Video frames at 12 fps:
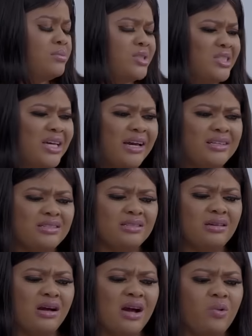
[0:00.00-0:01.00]
Besides,
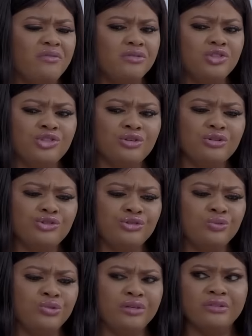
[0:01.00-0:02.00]
how even sure
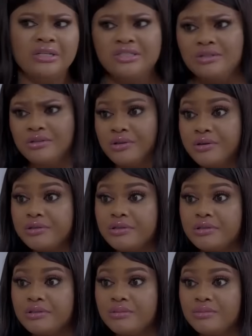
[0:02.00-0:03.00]
June would even listen to
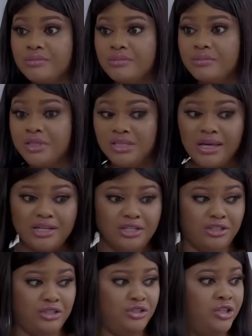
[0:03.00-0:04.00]
us?
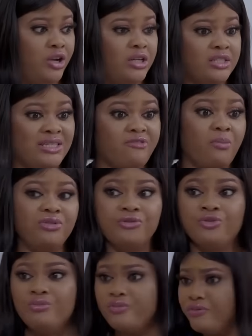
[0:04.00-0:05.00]
Besides, she locked herself up in the
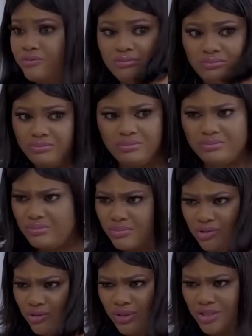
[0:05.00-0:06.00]
room.
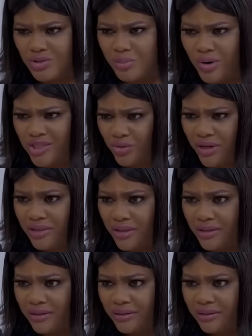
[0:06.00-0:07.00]
So there's no point going there.